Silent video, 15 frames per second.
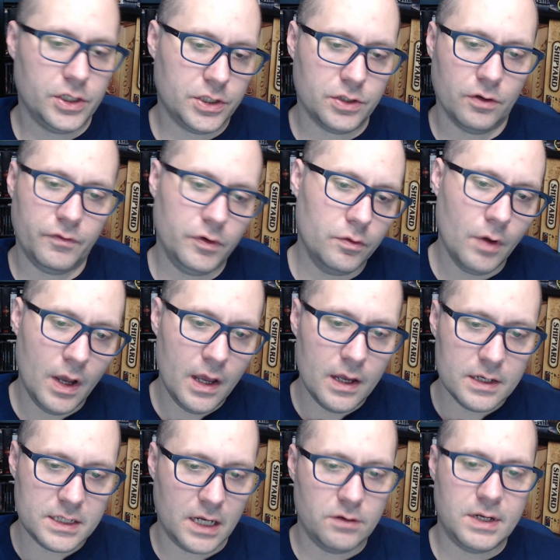So if you
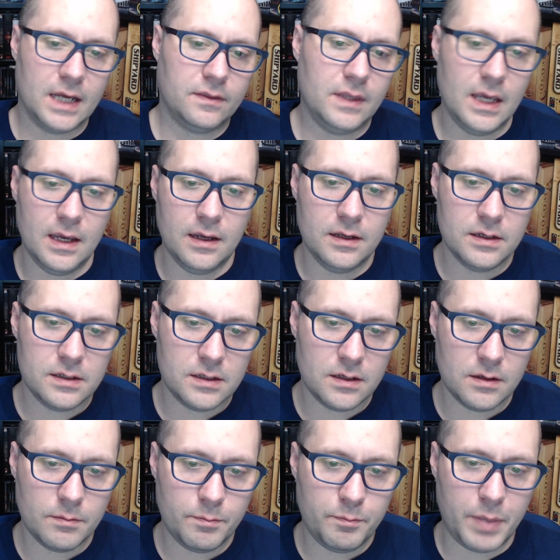say you take the
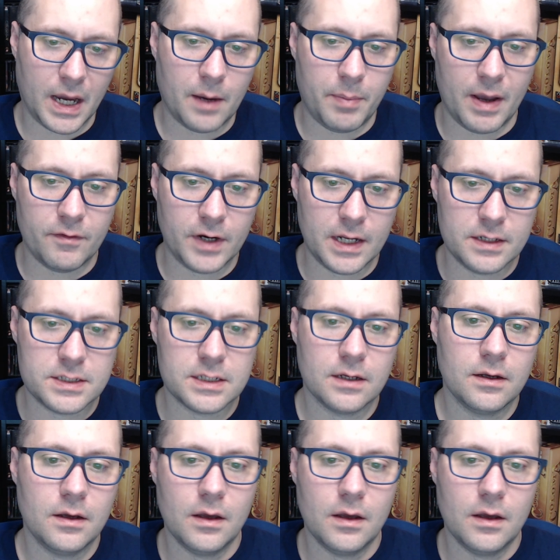pick up evidence,